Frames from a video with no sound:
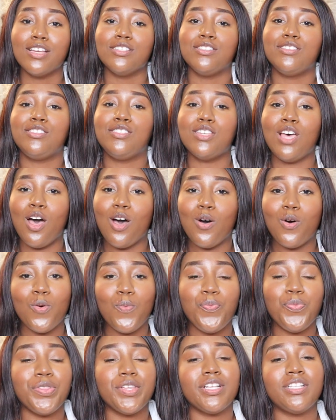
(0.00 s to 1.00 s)

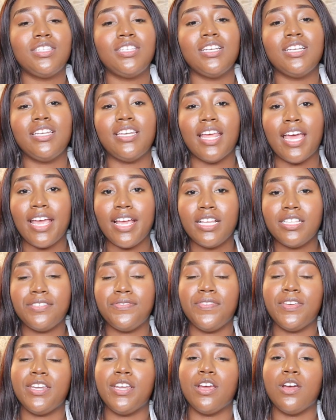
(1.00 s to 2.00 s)
So
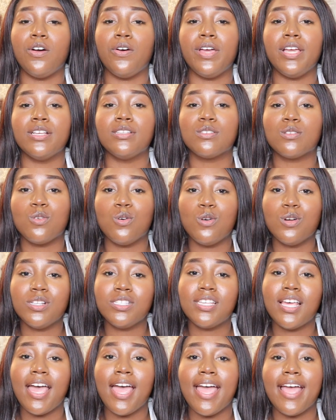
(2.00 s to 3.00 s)
today's video is
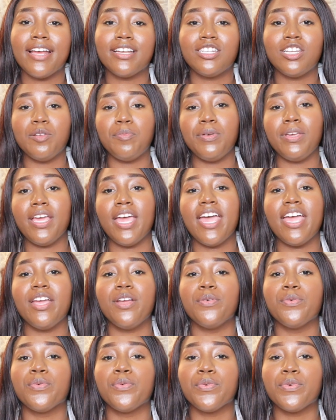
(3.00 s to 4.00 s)
going to actually be
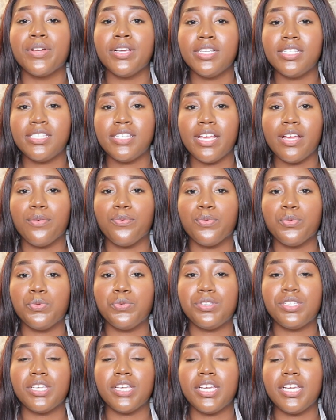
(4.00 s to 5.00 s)
a reset
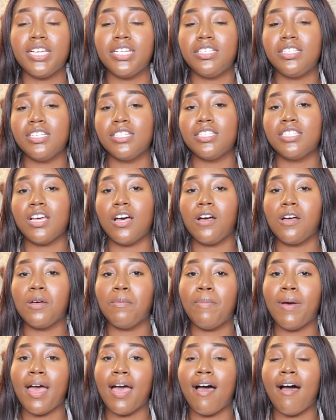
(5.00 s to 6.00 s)
routine to talk
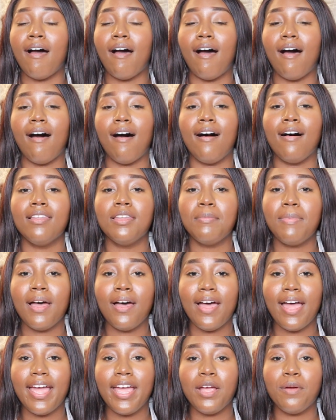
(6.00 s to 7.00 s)
about all
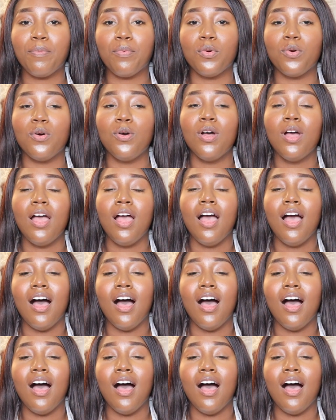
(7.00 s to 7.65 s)
about April.